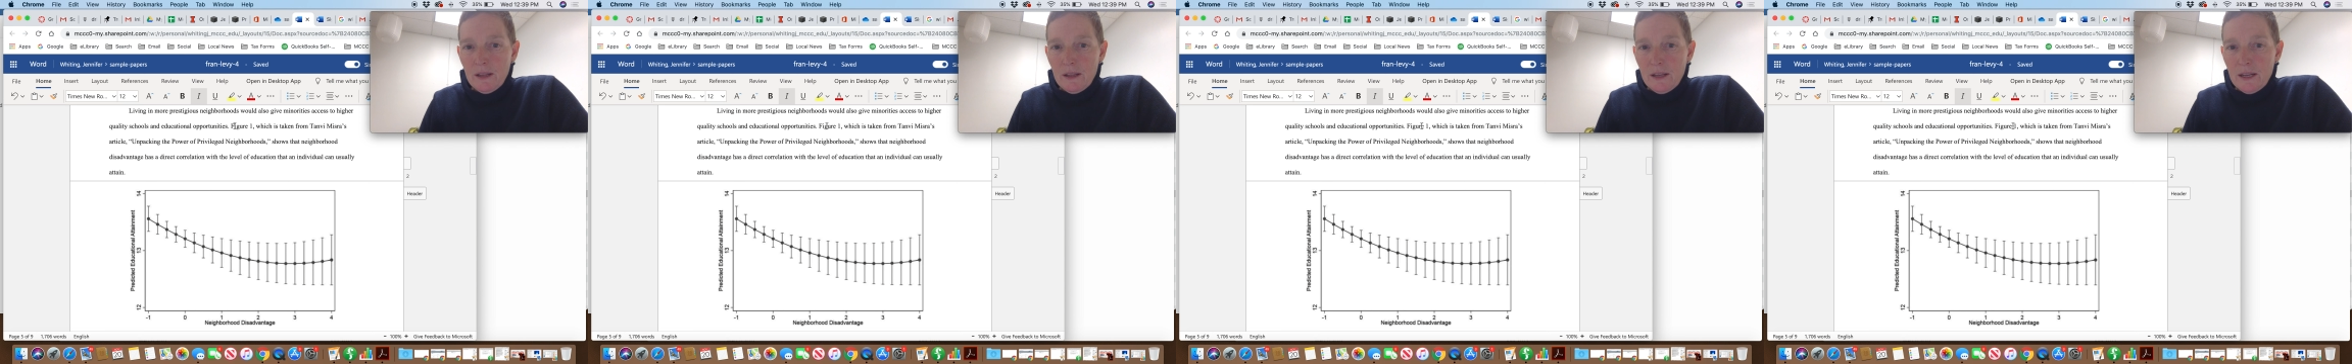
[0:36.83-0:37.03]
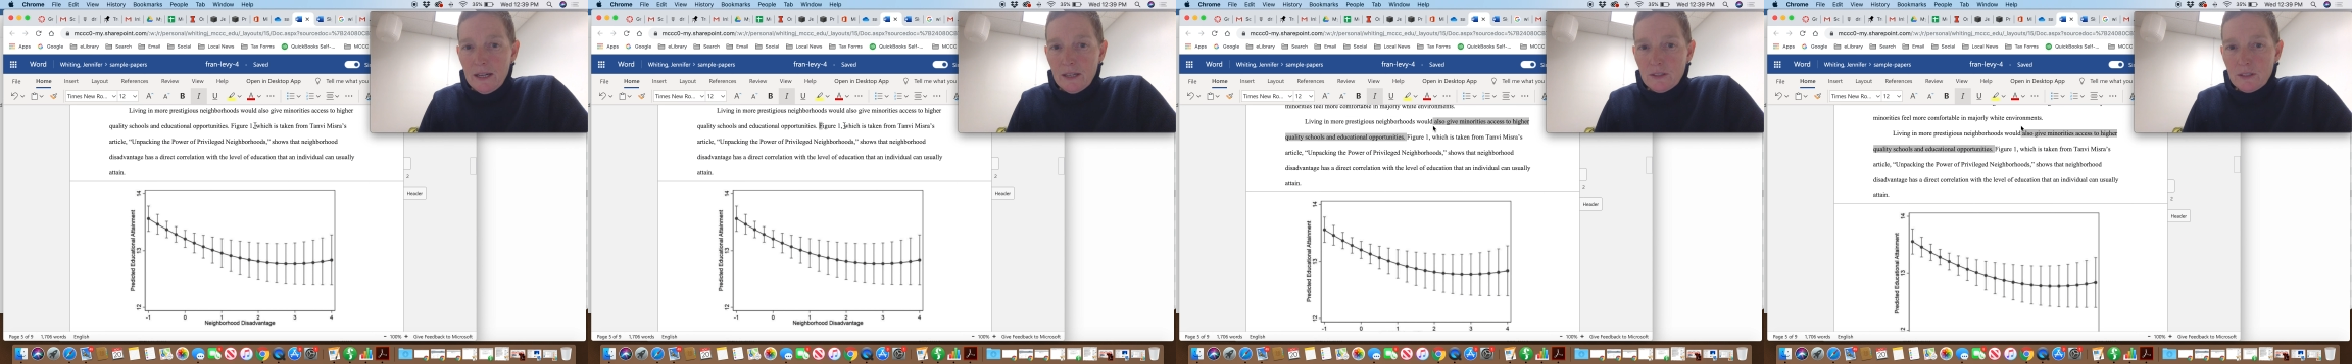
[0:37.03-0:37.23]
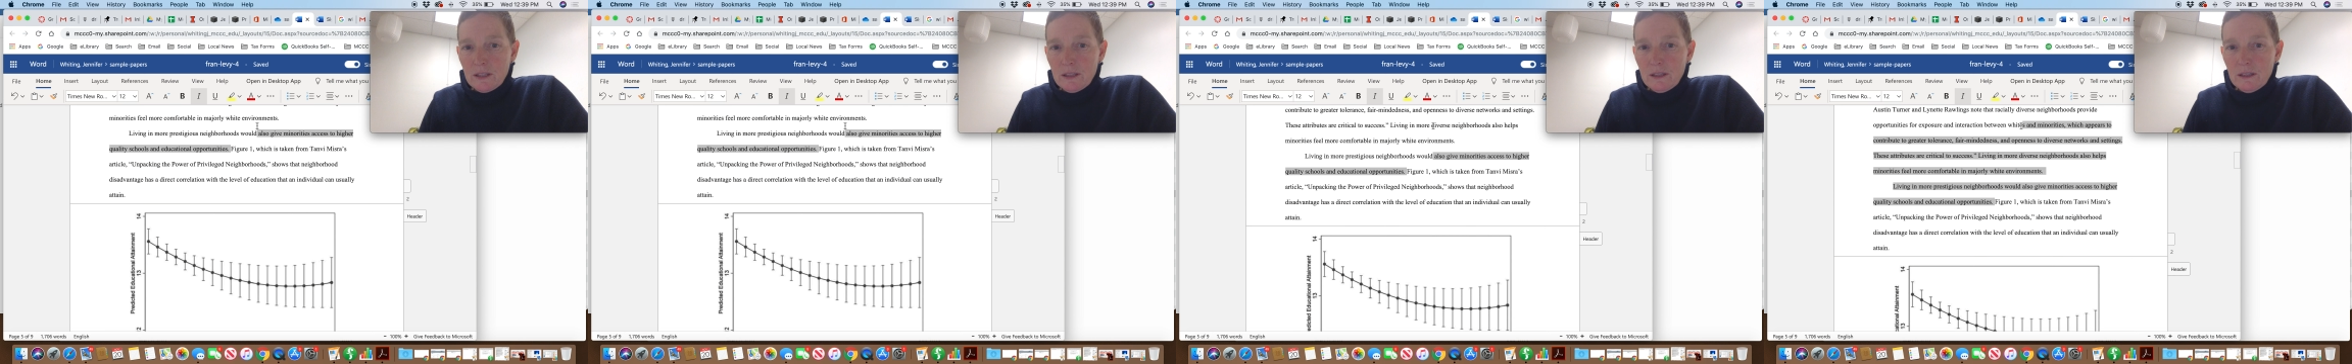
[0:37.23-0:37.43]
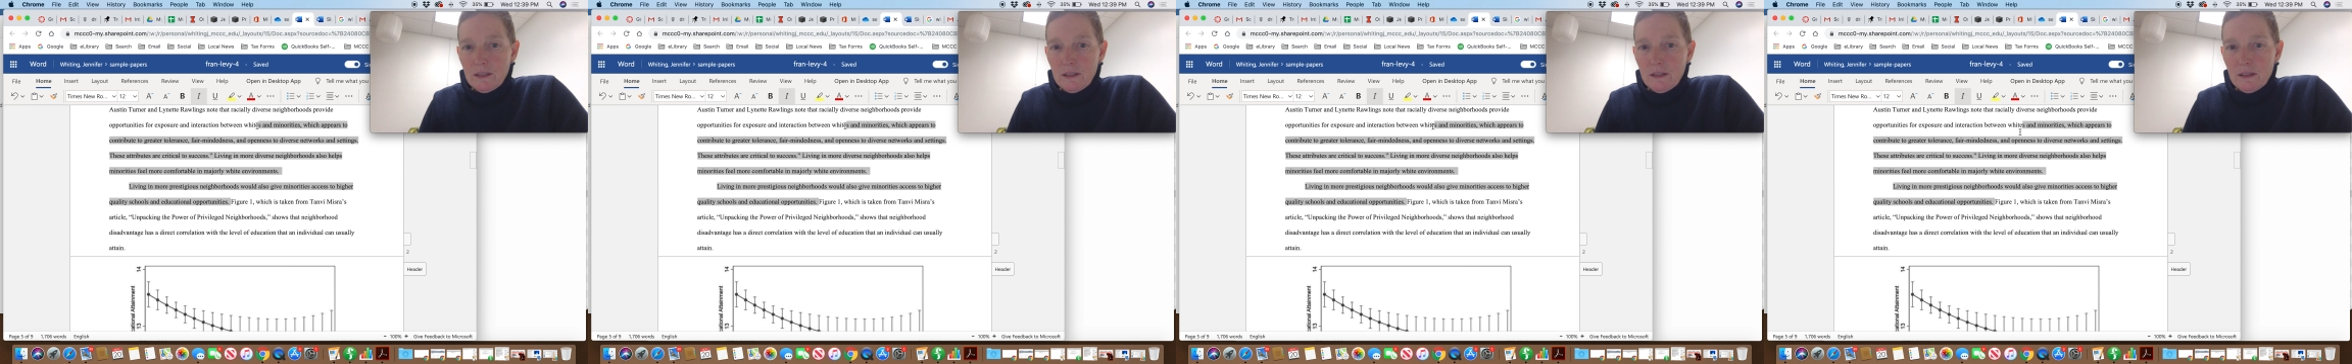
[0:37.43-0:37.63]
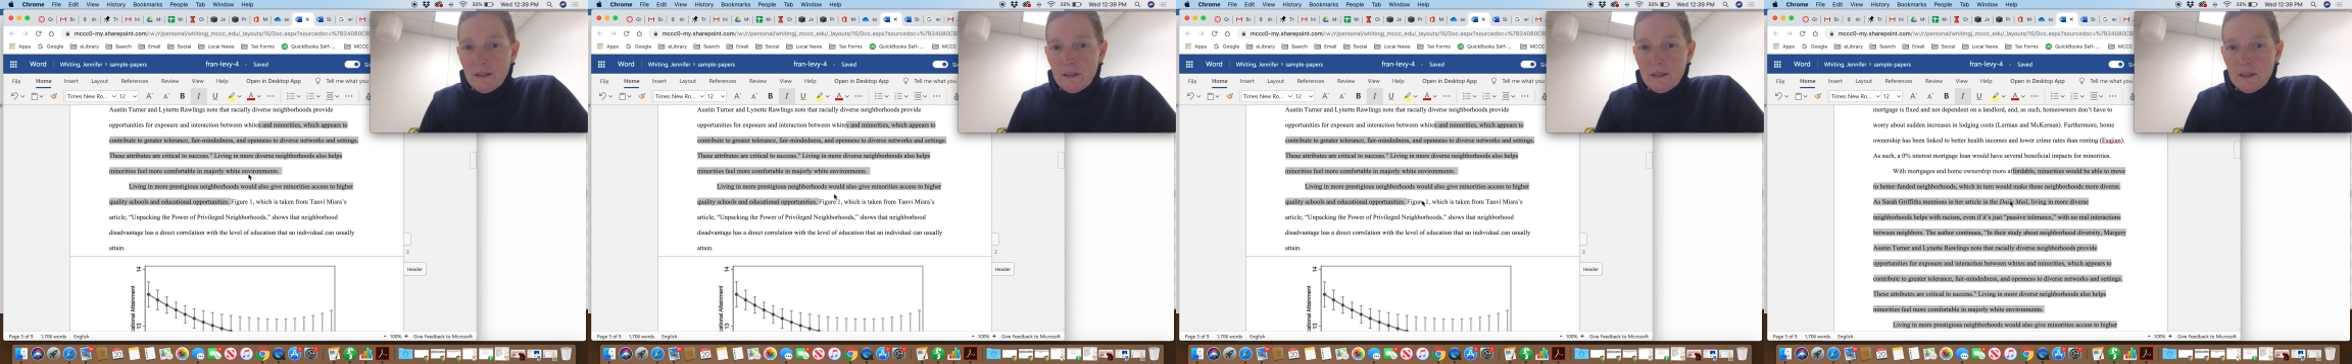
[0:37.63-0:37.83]
it's
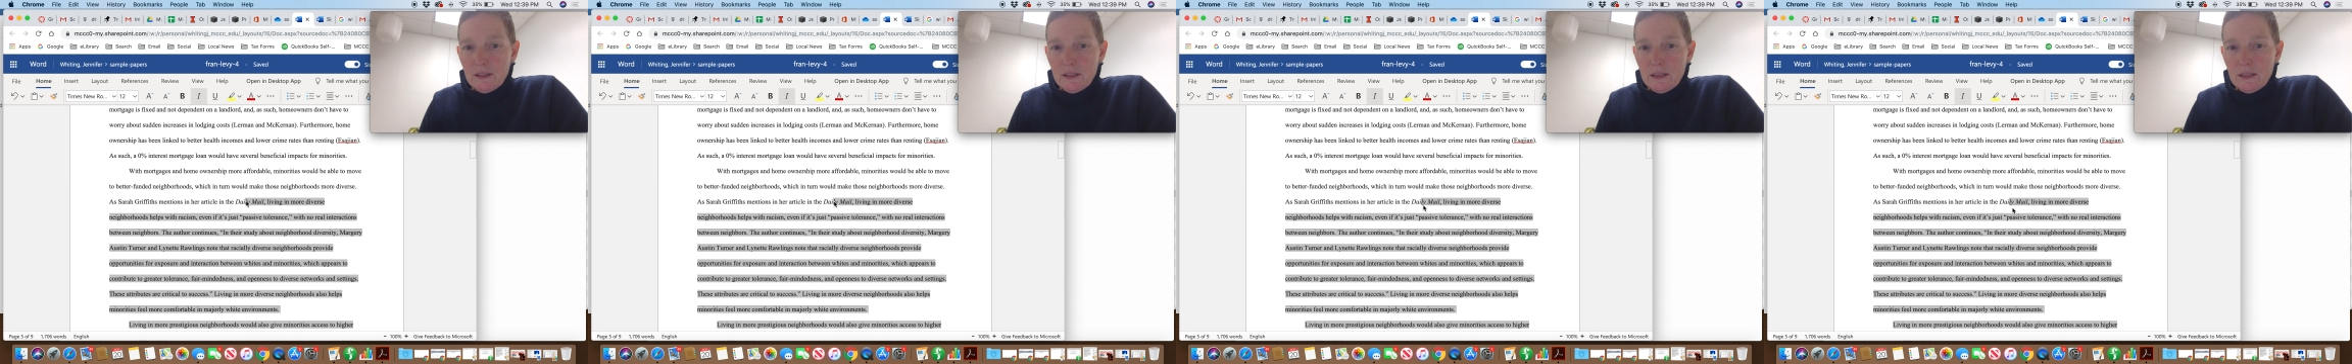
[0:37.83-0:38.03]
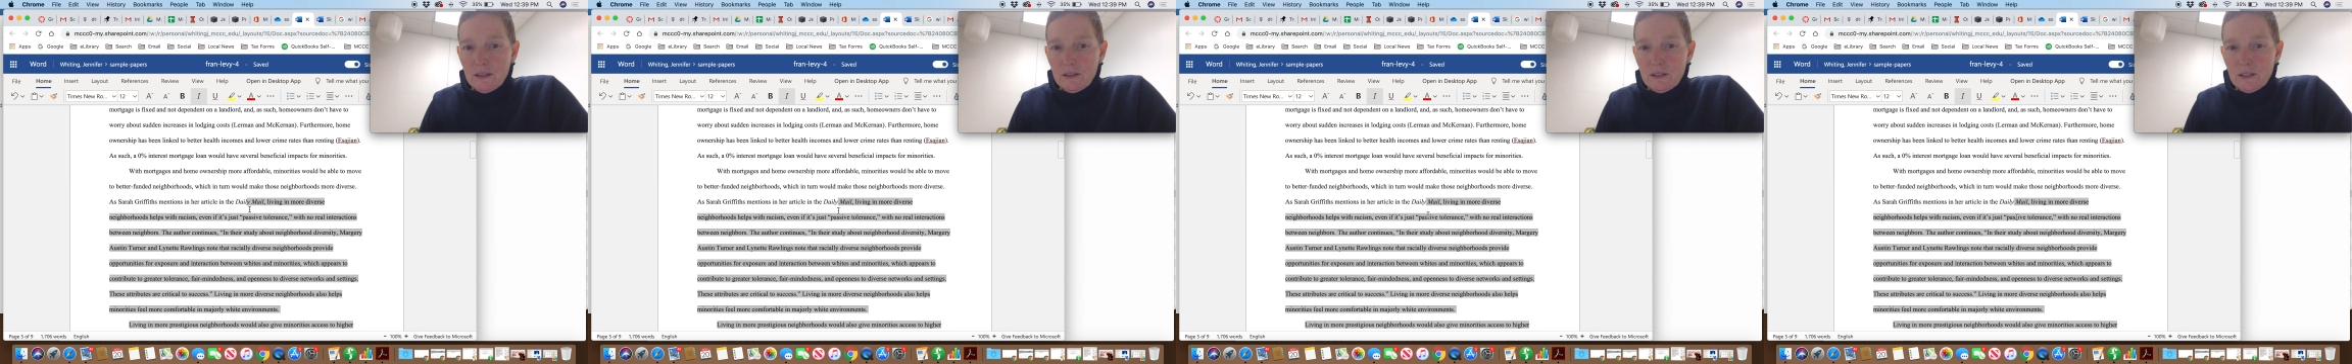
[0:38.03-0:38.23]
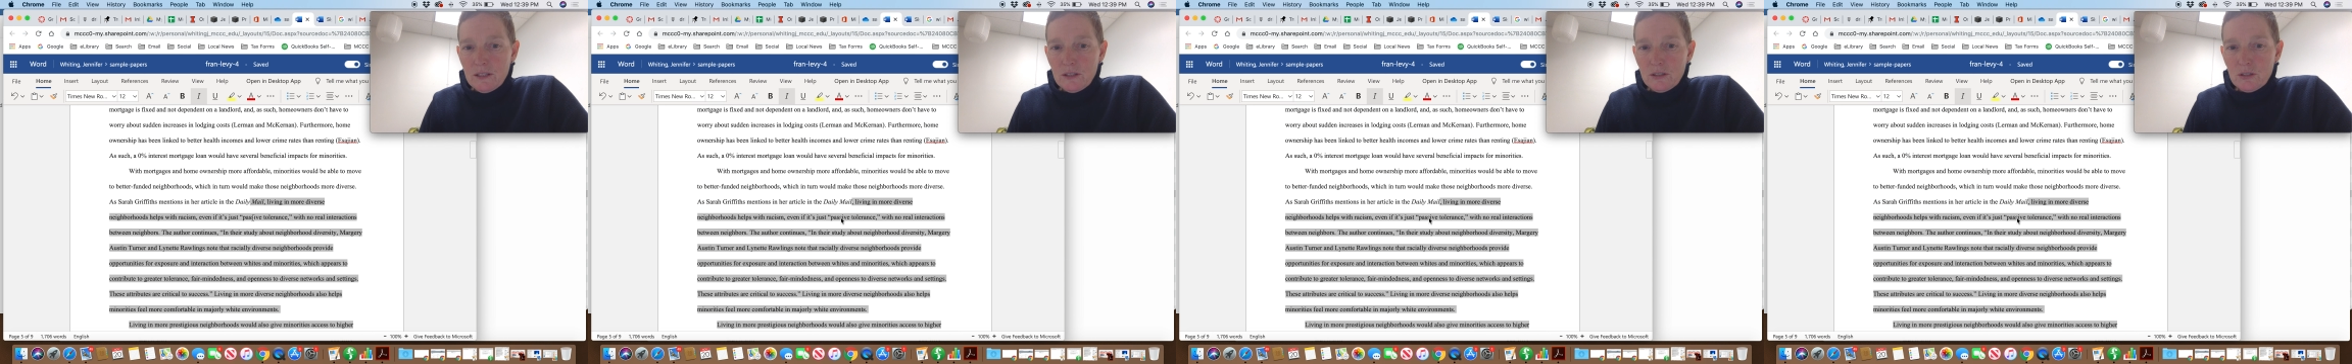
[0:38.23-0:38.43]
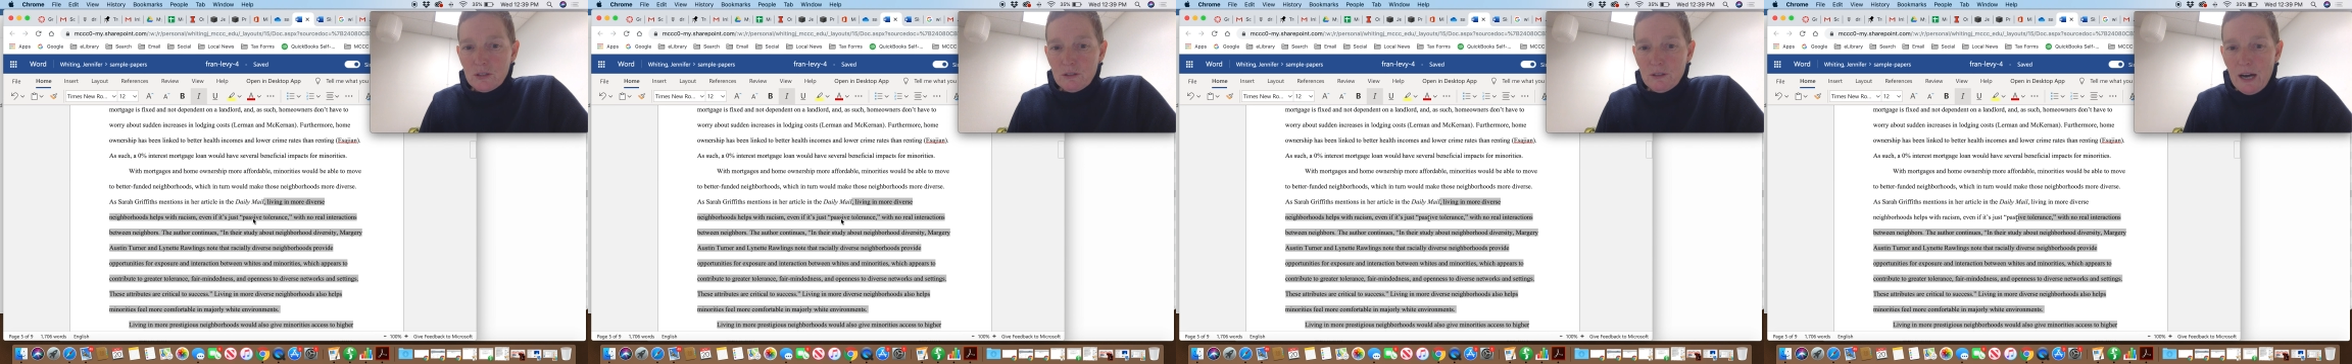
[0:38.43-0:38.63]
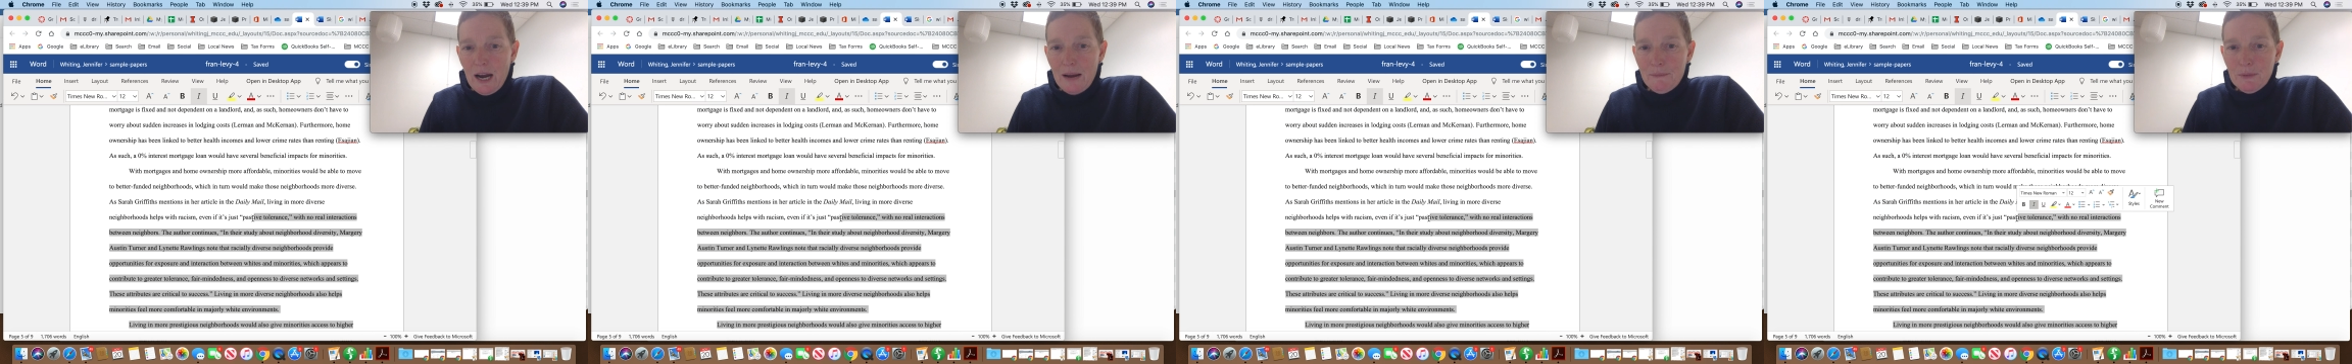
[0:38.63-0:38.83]

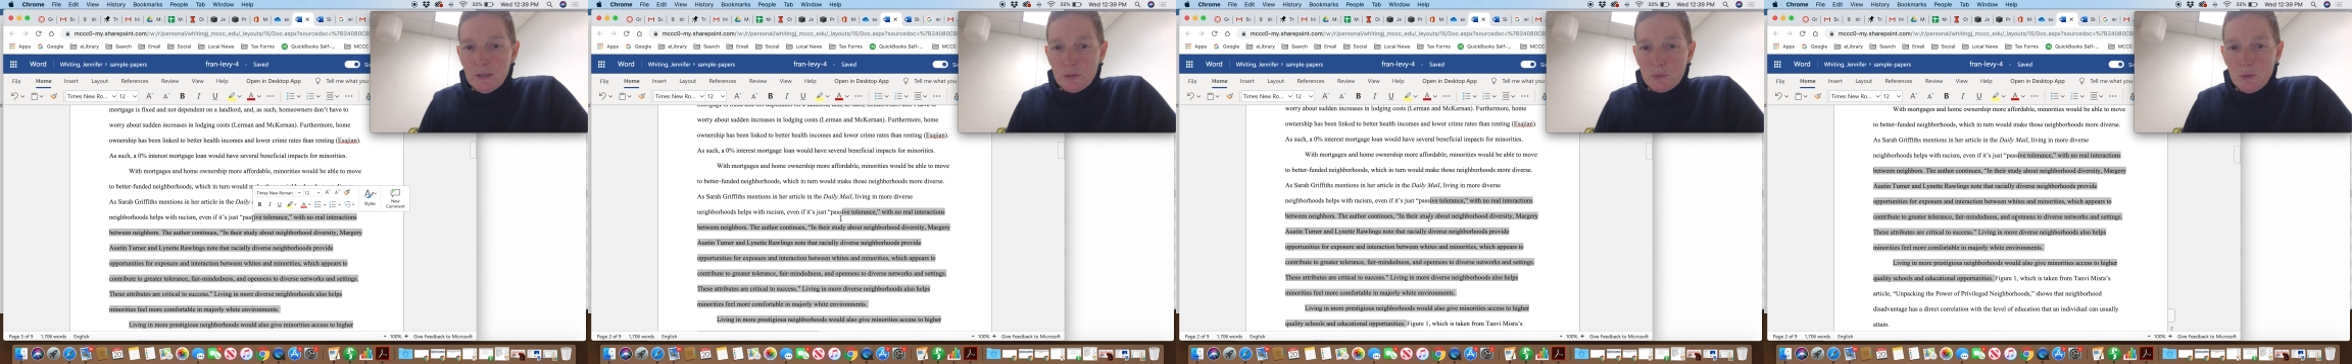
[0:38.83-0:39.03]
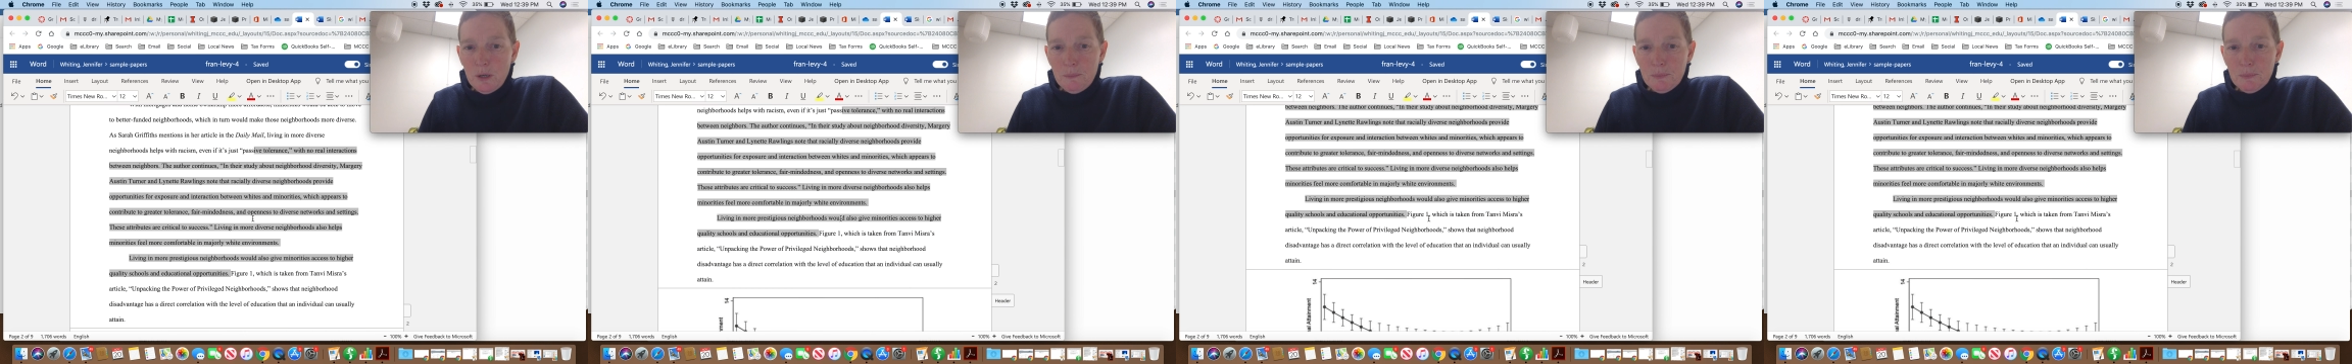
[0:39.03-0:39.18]
described as,